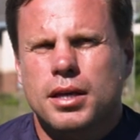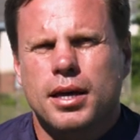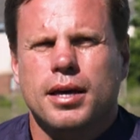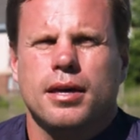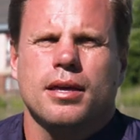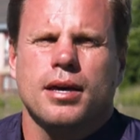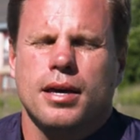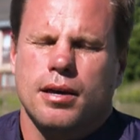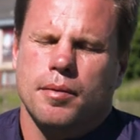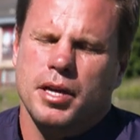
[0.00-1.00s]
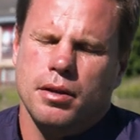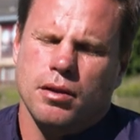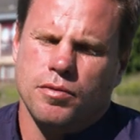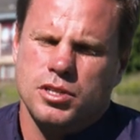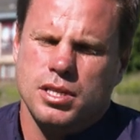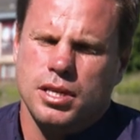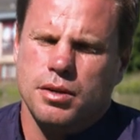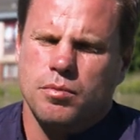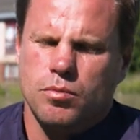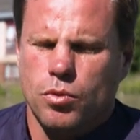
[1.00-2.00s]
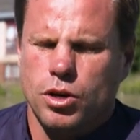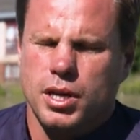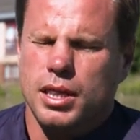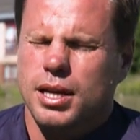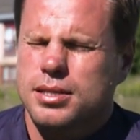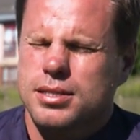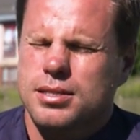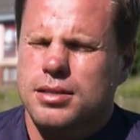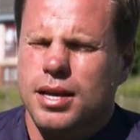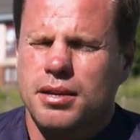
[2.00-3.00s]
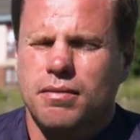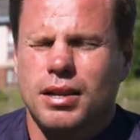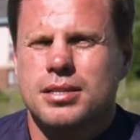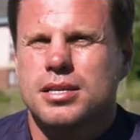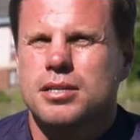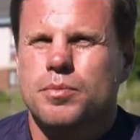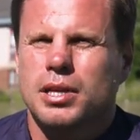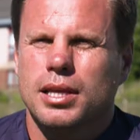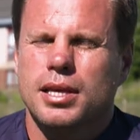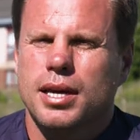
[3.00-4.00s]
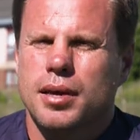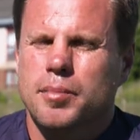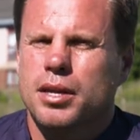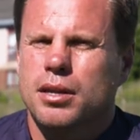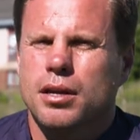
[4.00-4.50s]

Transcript: Yeah. I mean, obviously, working end of last season when Lee came in